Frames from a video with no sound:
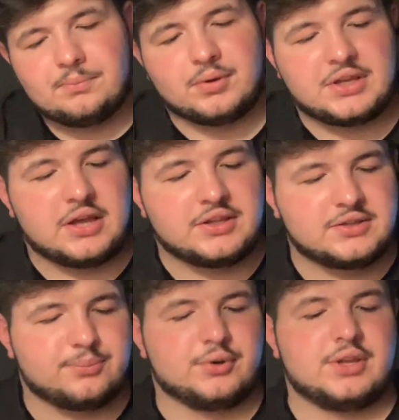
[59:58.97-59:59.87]
But yeah,
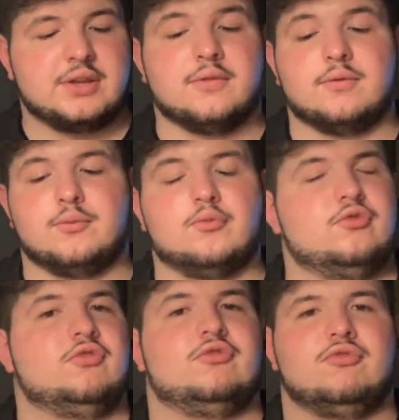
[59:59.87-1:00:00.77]
these are pretty,
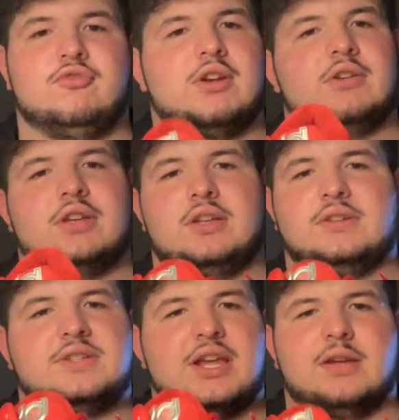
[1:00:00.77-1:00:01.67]
very
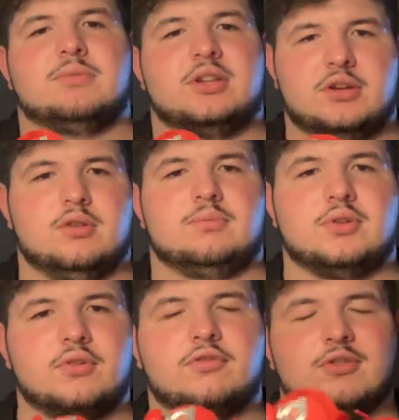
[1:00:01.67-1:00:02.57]
damn near
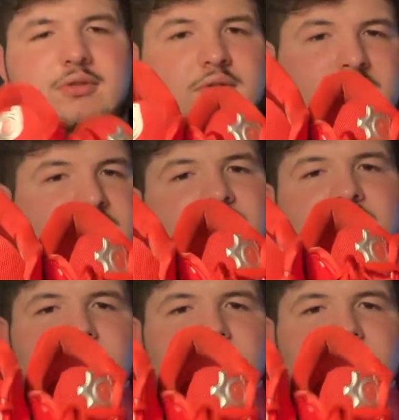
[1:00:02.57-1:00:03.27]
beautiful and